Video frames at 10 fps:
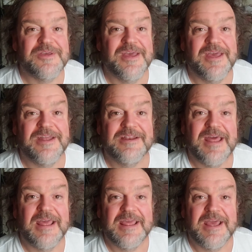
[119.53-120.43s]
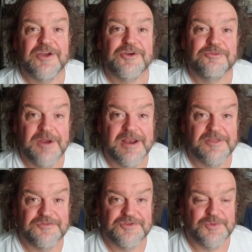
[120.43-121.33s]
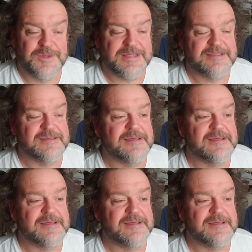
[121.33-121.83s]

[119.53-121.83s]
and get good readings for 2 weeks.